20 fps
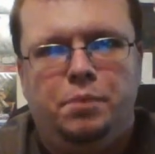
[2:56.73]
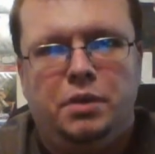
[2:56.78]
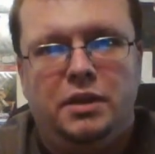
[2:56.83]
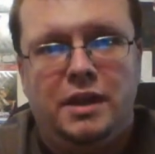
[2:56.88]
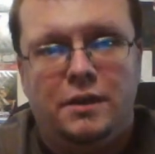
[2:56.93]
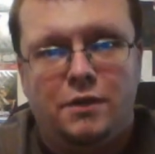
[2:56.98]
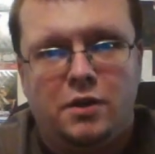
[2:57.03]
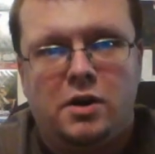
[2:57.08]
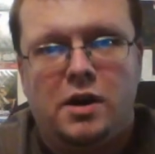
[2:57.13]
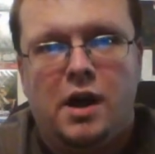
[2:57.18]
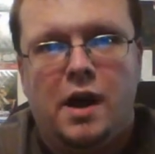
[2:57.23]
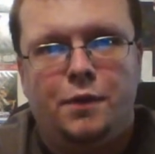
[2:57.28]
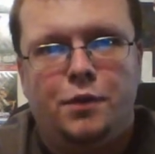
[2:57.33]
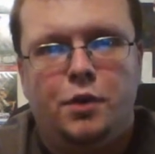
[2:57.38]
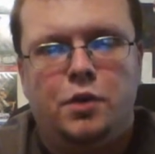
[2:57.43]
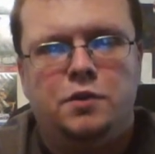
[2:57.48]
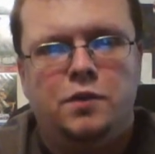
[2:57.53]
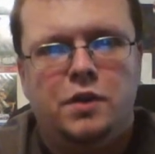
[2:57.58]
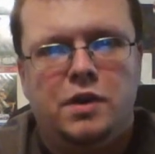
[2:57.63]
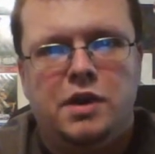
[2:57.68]
Believe it or
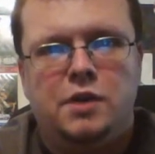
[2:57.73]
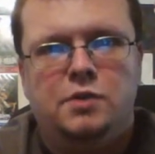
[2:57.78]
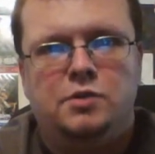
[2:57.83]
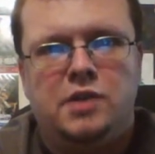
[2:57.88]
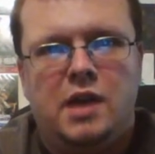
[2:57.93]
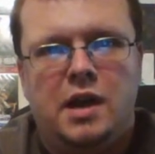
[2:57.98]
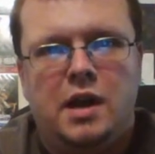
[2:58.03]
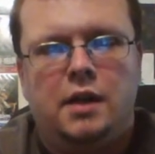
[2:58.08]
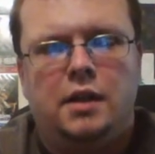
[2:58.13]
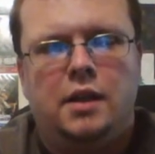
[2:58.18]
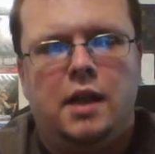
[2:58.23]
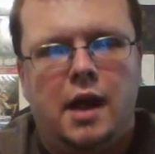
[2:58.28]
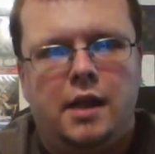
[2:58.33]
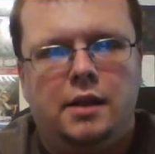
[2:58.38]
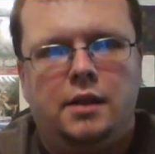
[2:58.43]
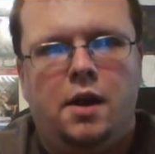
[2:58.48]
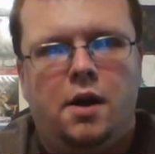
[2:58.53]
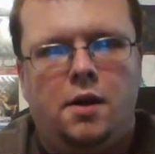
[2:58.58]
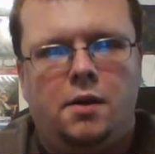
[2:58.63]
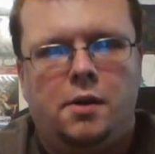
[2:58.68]
not, those videos take a
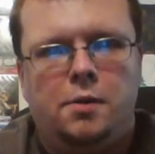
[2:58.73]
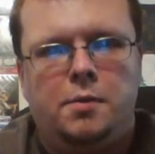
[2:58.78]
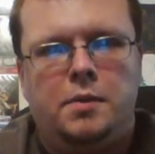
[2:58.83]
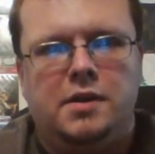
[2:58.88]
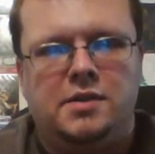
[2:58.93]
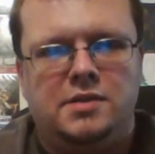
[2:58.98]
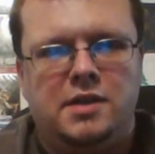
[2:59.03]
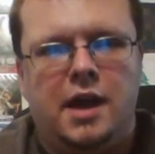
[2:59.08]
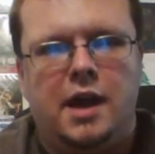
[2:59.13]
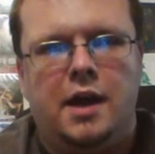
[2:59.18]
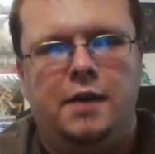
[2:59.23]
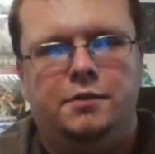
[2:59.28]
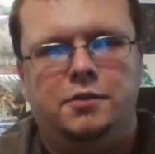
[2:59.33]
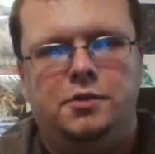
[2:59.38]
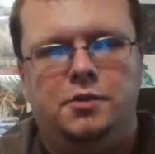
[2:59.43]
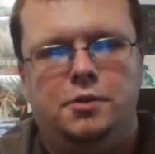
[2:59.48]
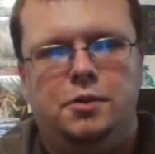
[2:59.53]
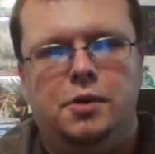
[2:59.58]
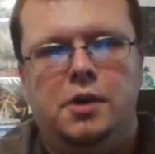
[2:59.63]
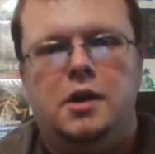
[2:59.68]
lot longer because I
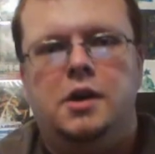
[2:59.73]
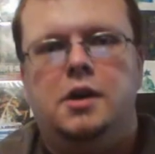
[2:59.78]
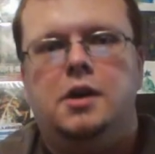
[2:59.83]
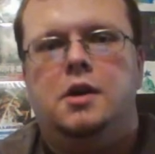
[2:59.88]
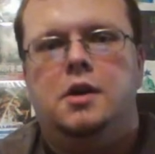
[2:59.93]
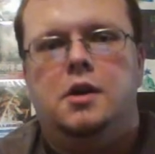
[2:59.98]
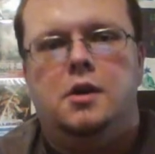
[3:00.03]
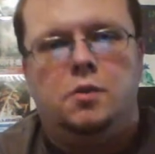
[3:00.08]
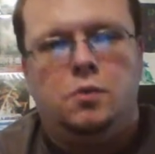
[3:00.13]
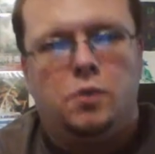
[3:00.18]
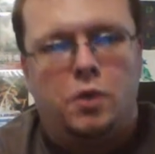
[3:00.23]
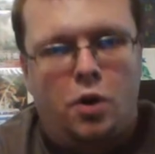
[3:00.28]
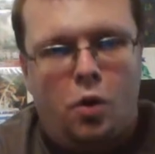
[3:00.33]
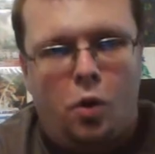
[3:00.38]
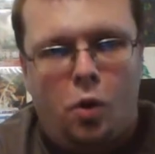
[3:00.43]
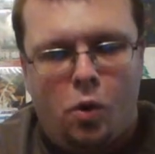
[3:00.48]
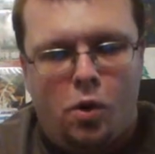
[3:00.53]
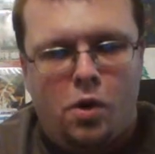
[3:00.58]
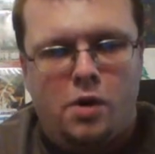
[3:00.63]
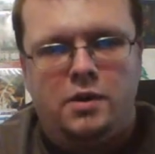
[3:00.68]
have to
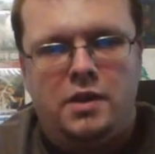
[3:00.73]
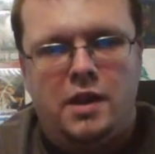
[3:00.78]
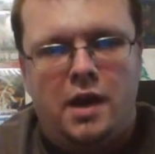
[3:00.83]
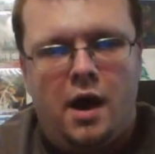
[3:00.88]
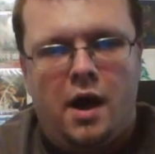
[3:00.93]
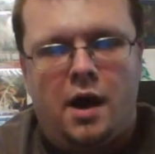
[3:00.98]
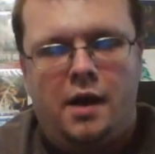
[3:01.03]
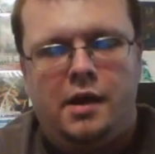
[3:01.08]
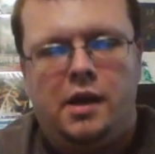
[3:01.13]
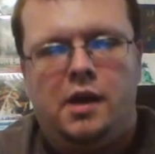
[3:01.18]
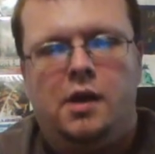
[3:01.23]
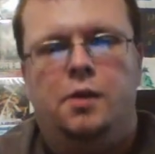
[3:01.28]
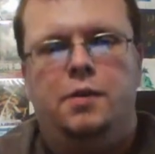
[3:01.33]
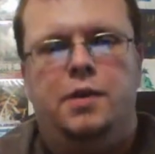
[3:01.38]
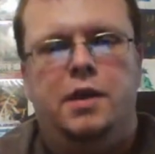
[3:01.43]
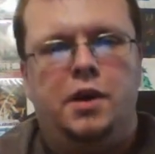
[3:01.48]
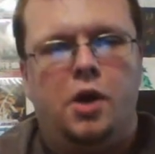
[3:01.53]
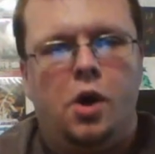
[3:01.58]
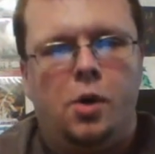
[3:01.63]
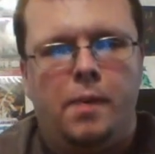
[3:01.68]
record the
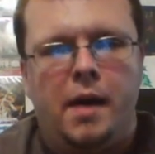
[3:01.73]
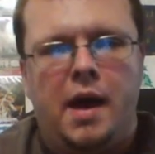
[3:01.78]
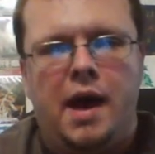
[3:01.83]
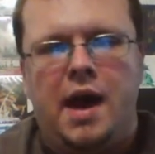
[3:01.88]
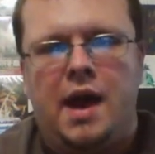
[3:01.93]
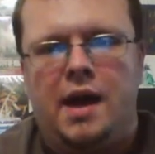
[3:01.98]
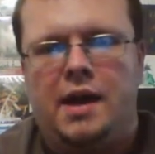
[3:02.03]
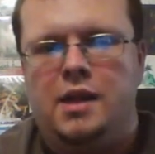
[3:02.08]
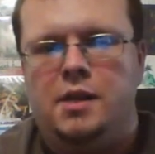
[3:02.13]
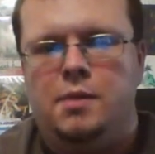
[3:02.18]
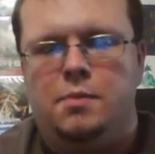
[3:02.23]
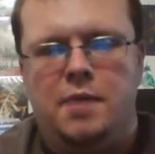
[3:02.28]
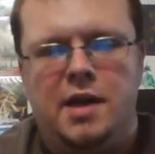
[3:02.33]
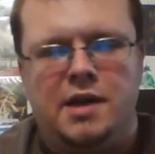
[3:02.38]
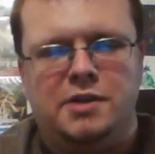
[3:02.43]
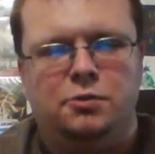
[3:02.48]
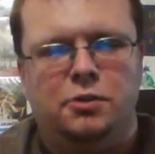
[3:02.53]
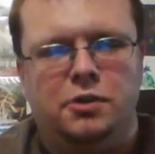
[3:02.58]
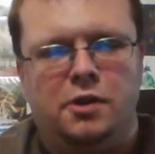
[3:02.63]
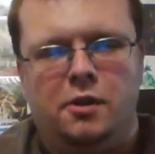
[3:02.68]
audio, then go back and then
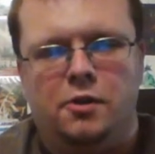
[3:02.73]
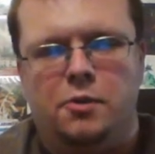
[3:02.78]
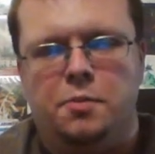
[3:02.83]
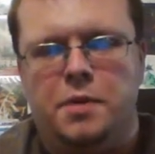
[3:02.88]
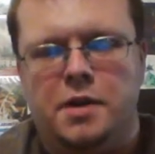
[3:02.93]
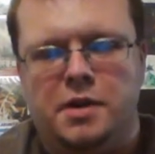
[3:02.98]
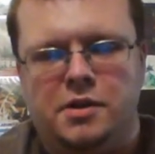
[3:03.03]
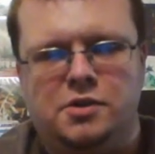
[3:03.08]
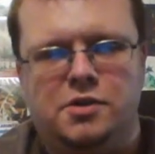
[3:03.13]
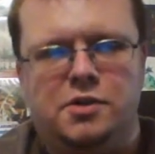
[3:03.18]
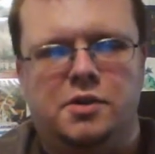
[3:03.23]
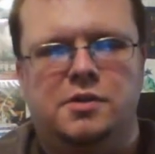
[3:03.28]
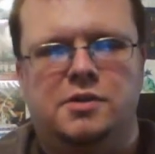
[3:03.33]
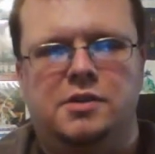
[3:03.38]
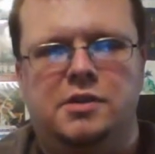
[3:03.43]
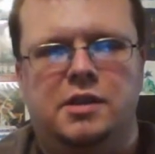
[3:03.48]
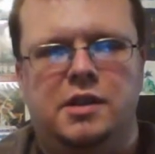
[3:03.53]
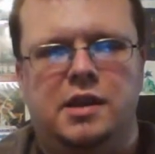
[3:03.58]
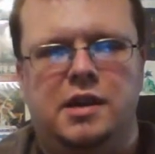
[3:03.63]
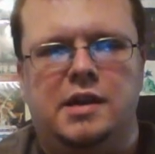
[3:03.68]
mess with all the
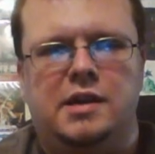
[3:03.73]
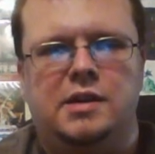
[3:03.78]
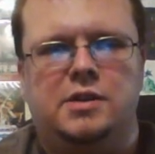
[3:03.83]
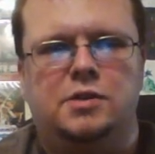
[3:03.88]
pictures and